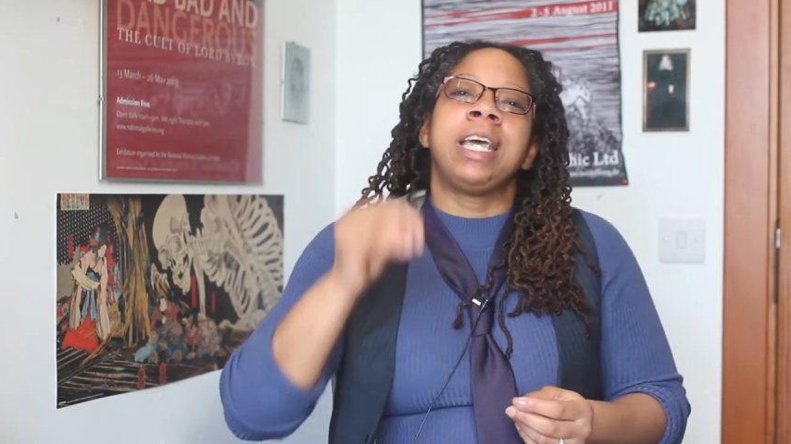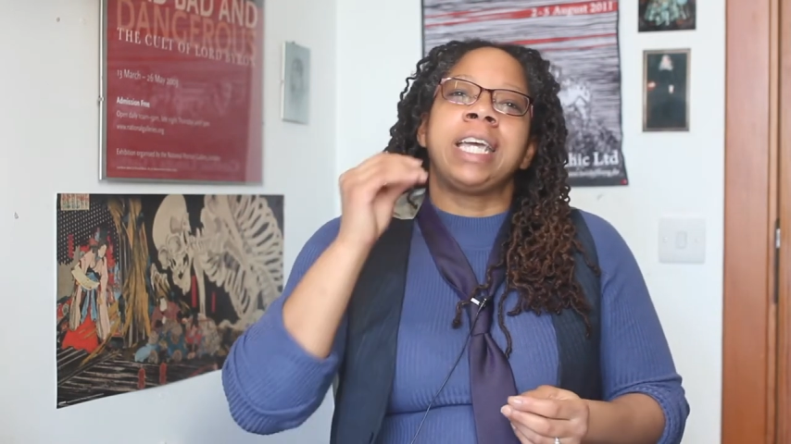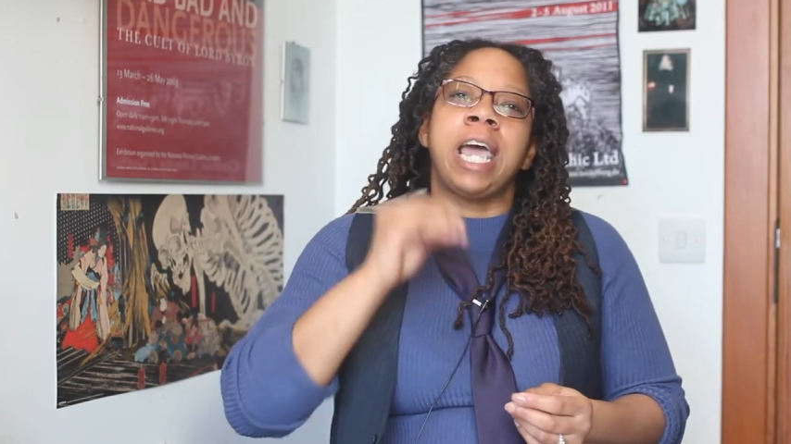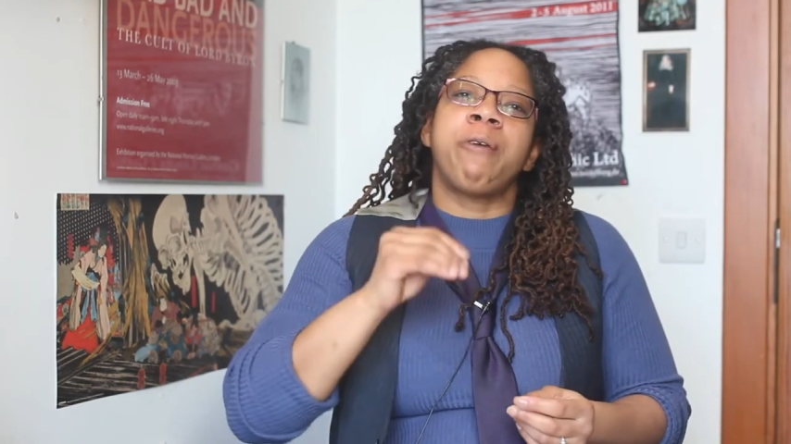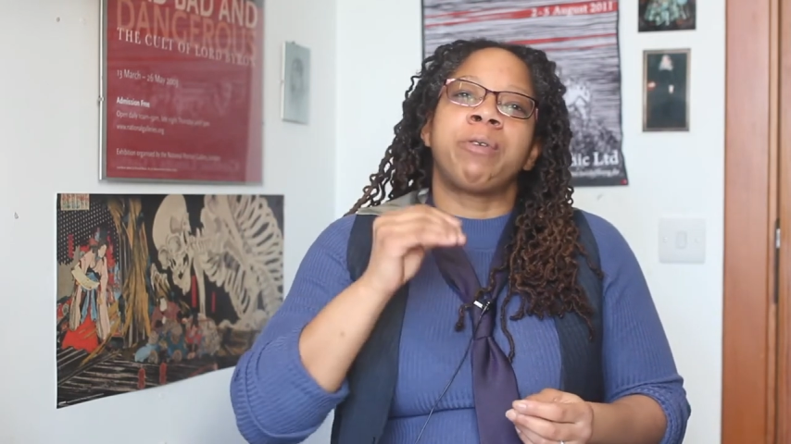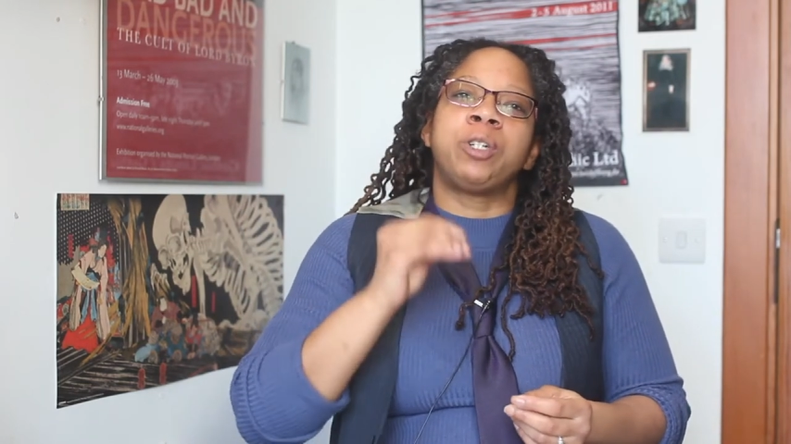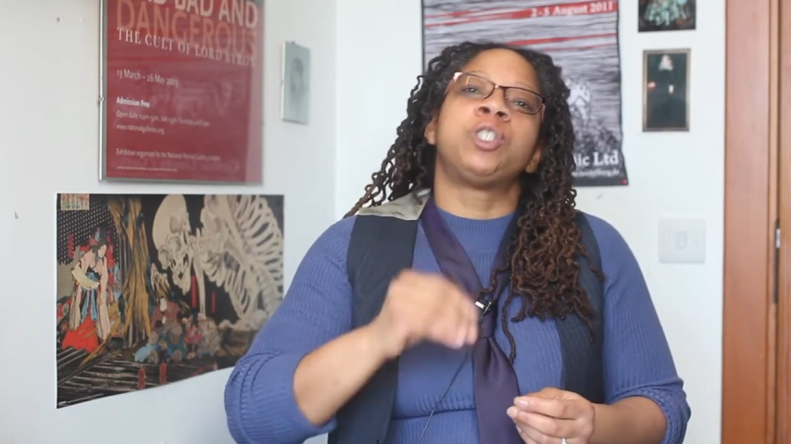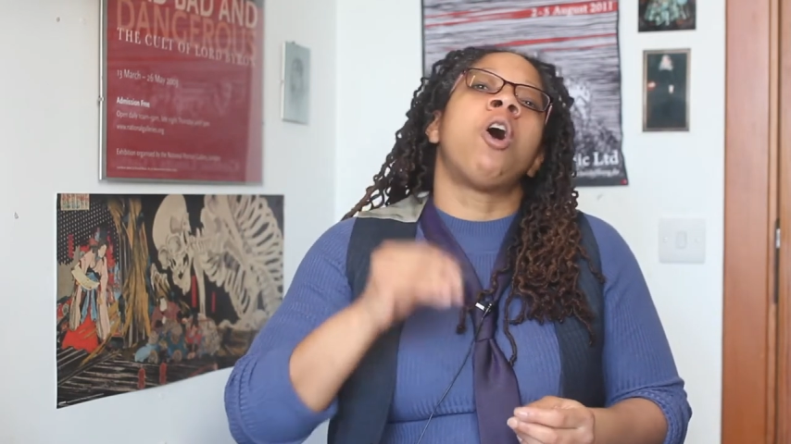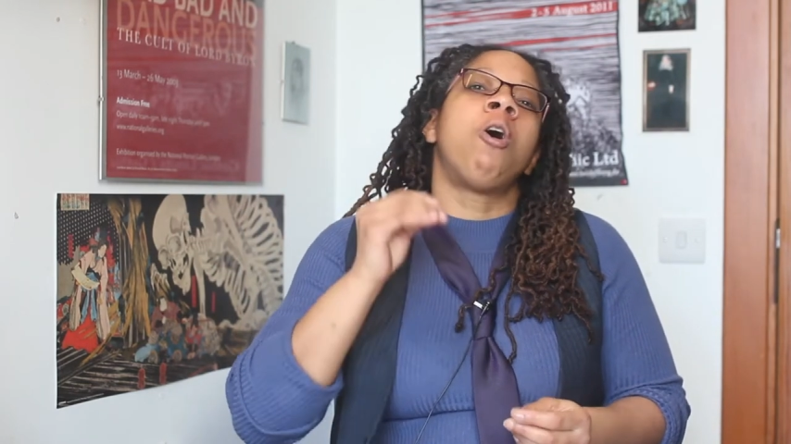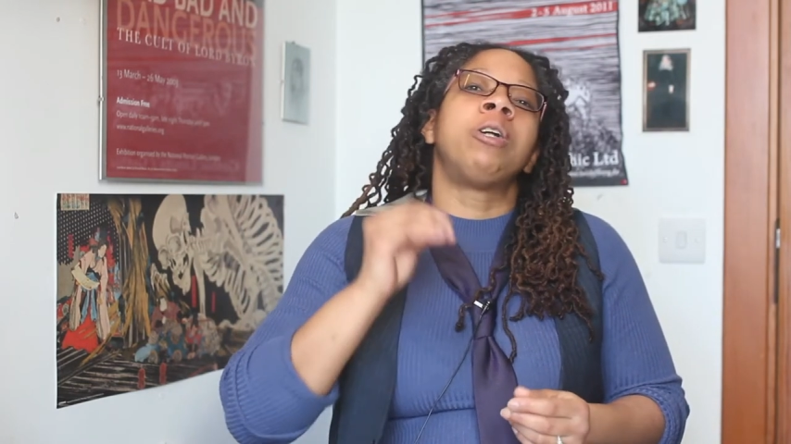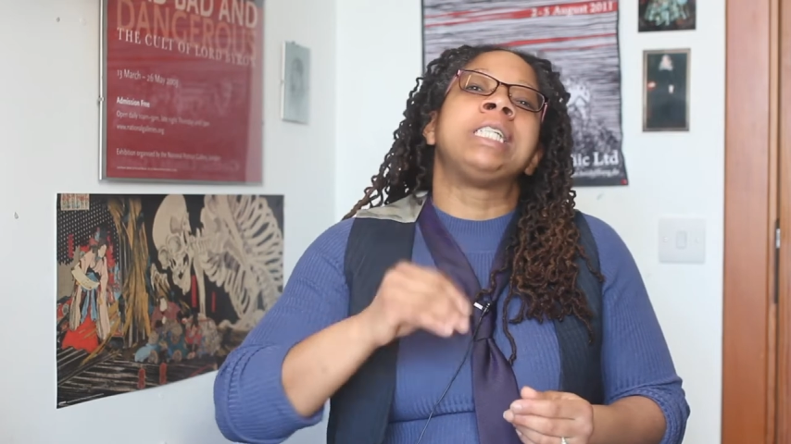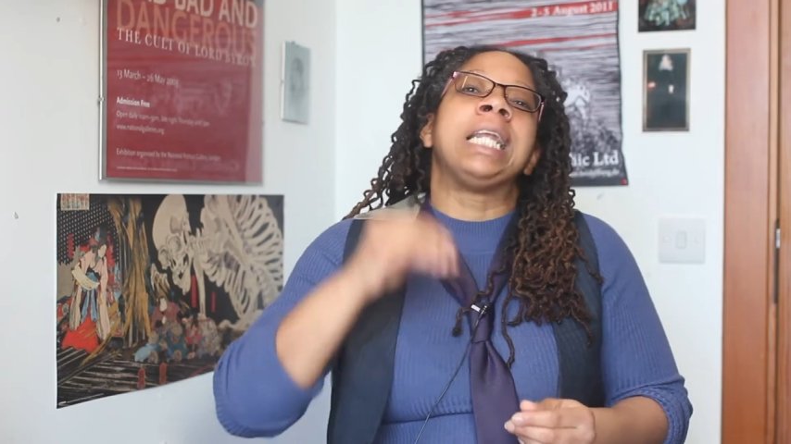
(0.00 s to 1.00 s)
characters
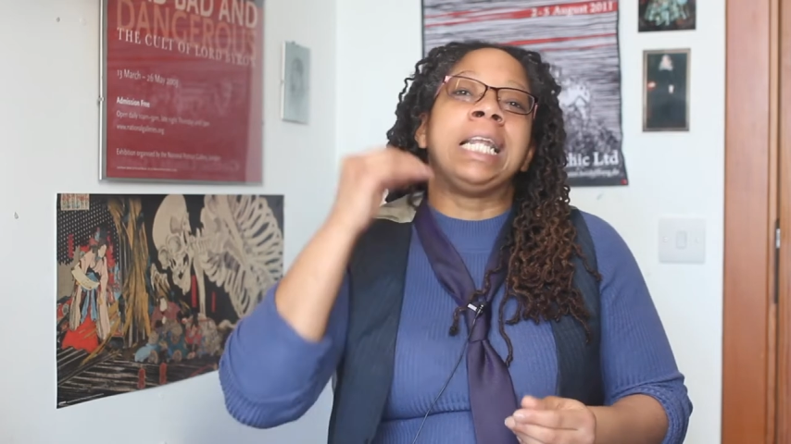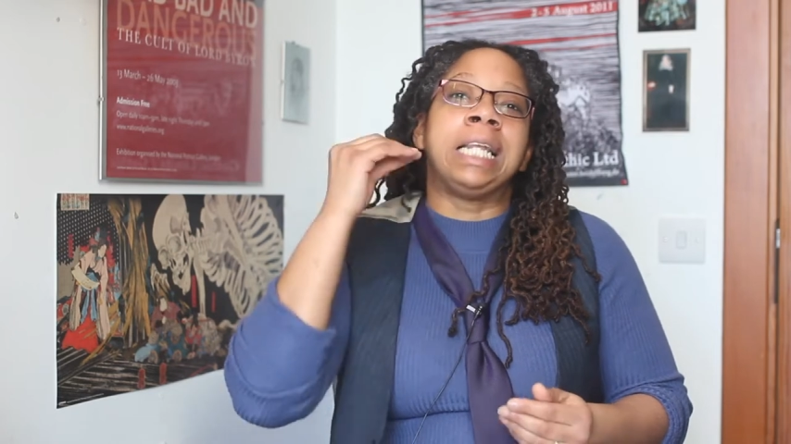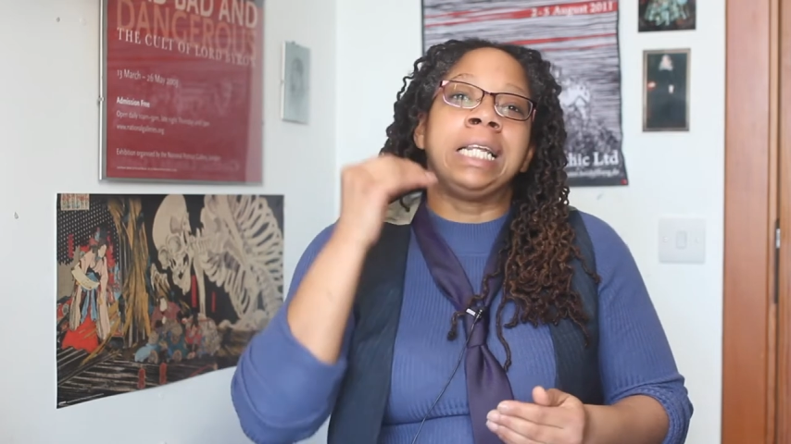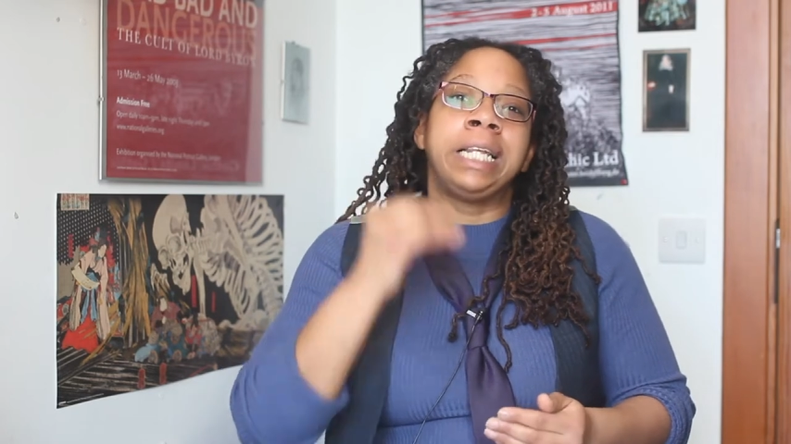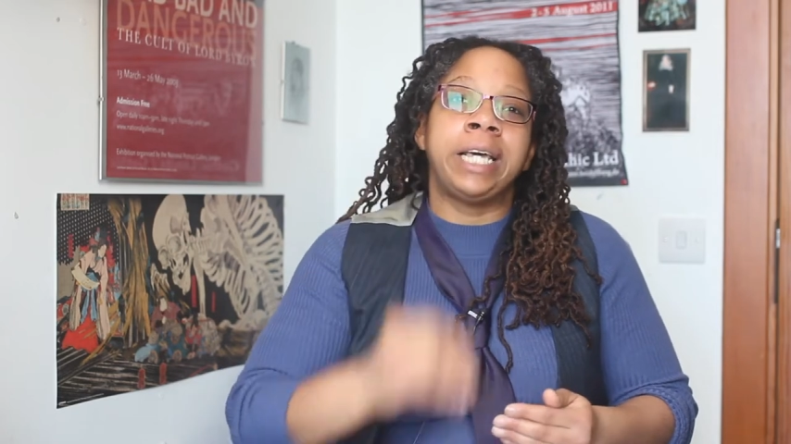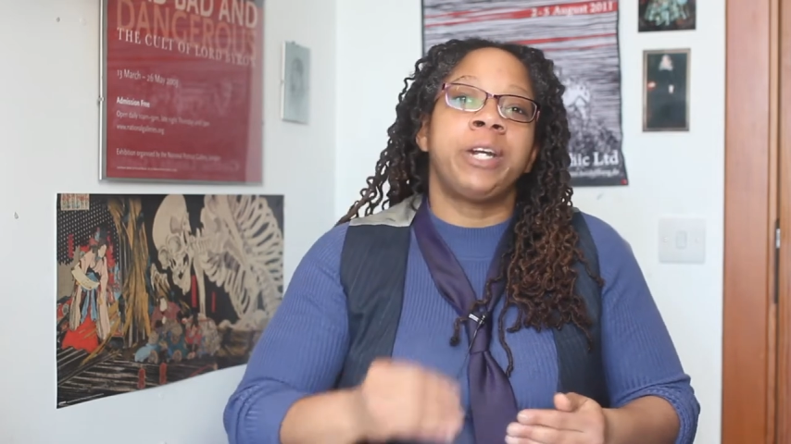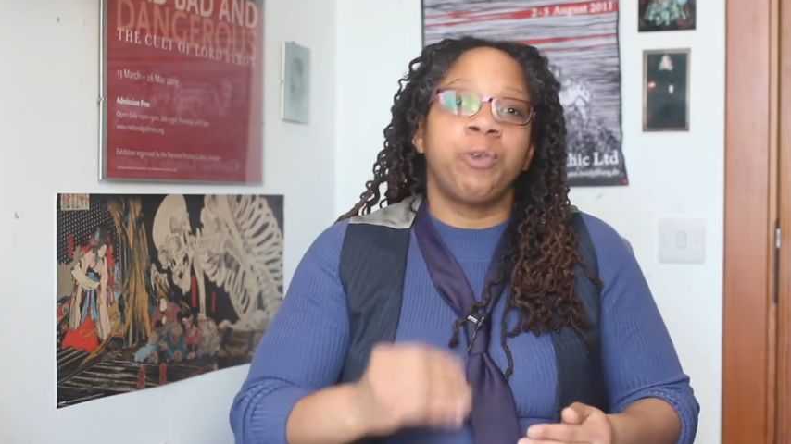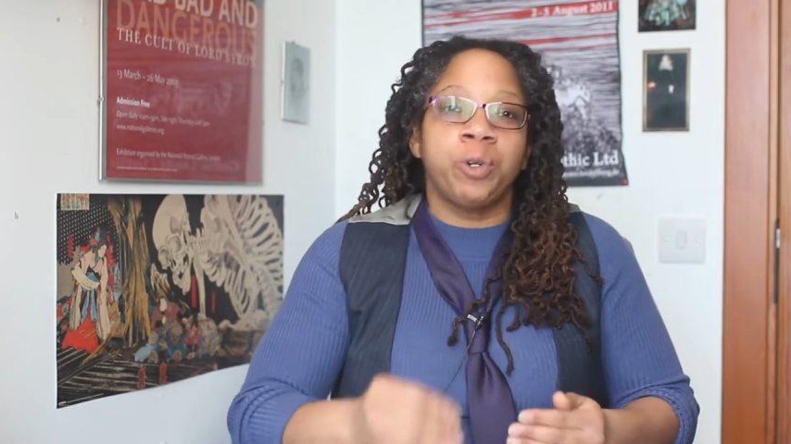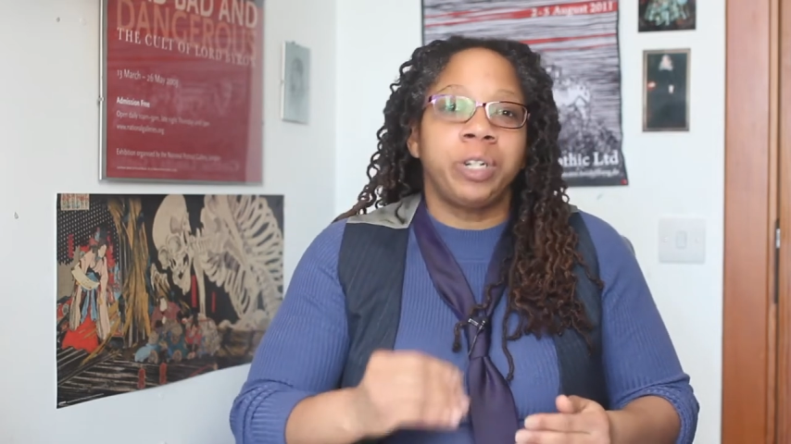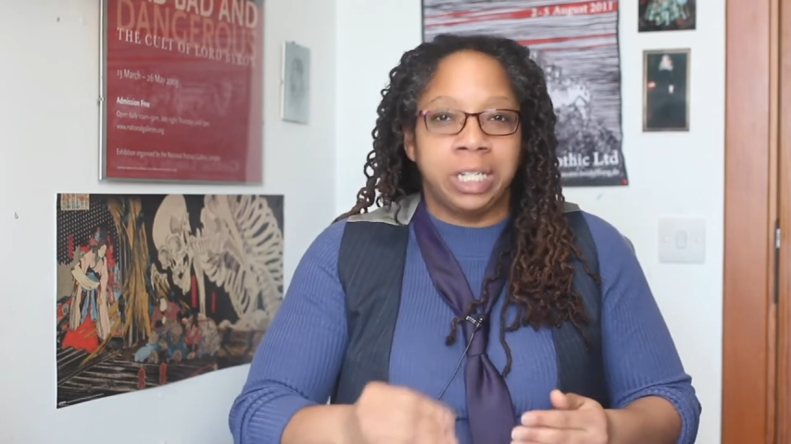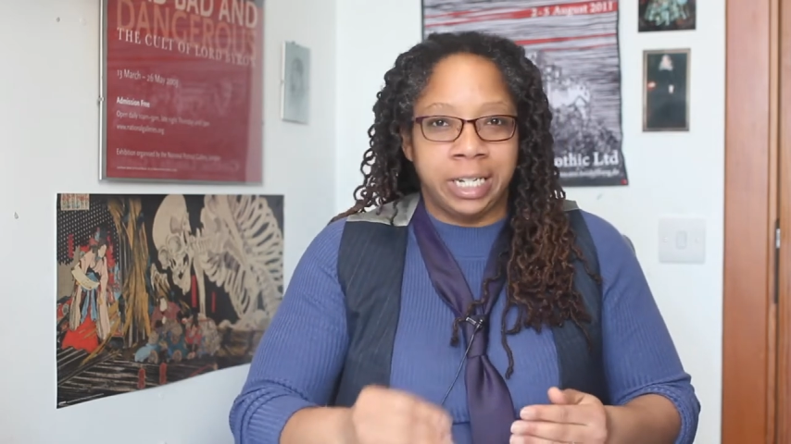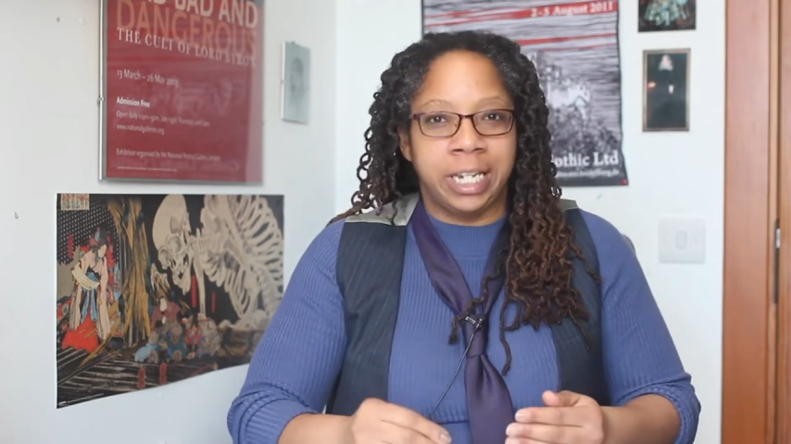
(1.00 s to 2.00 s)
aren't
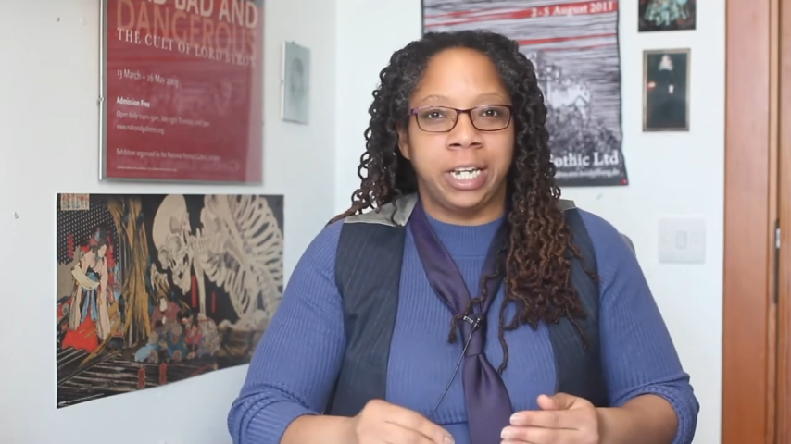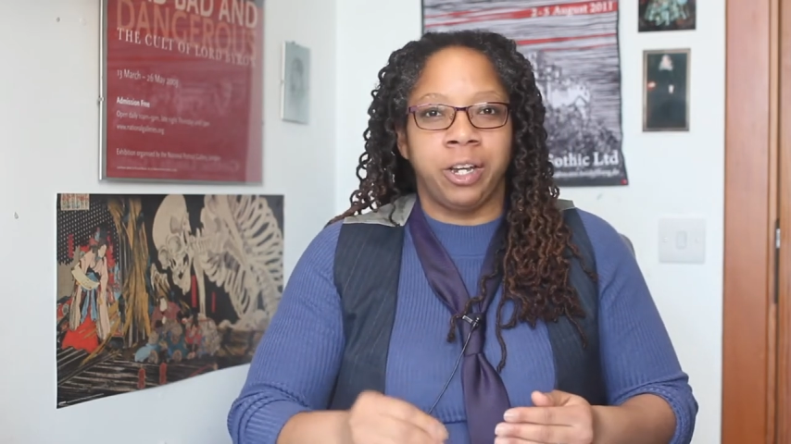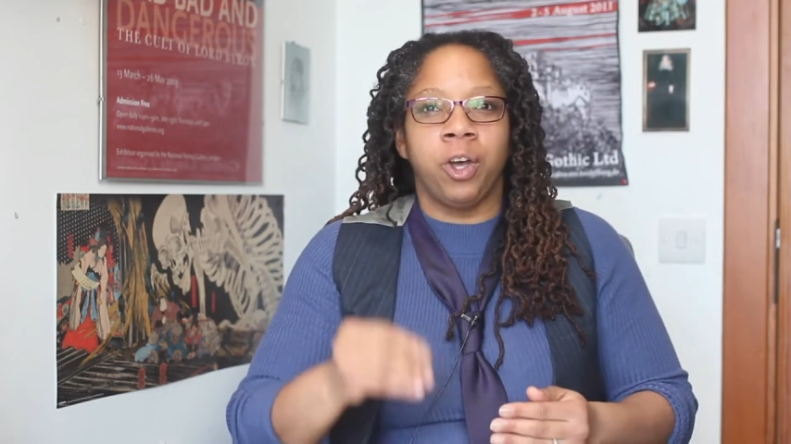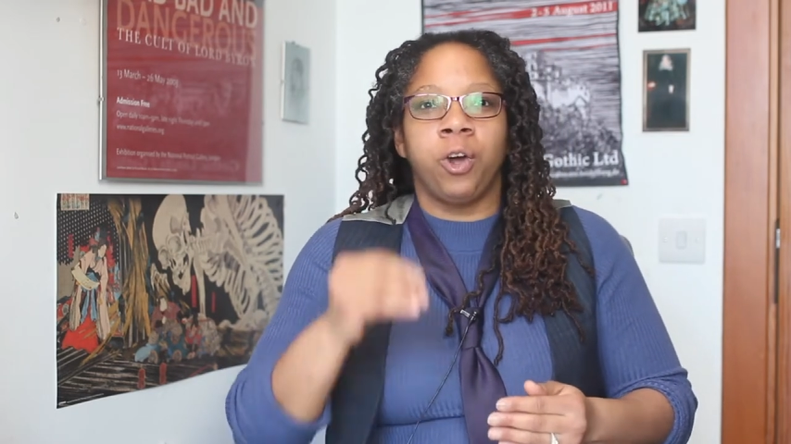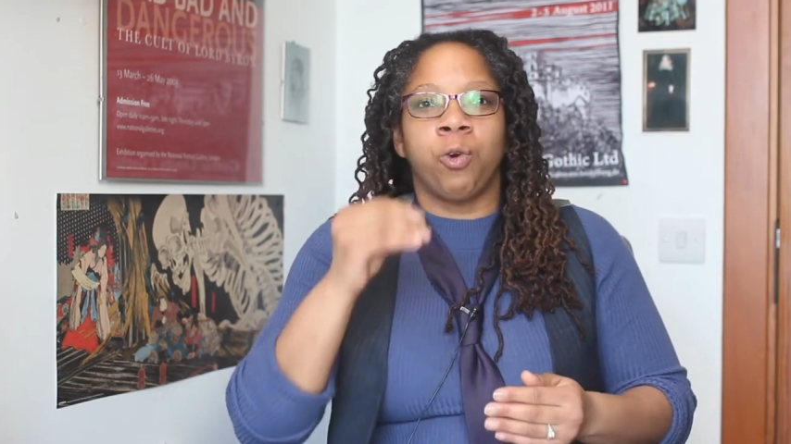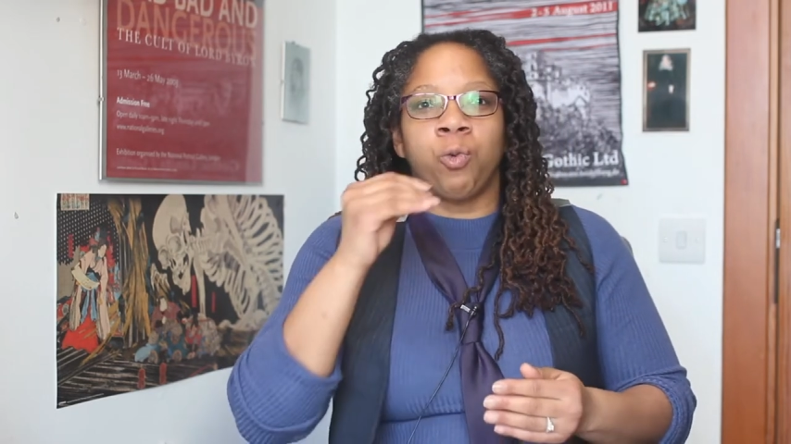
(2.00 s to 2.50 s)
literally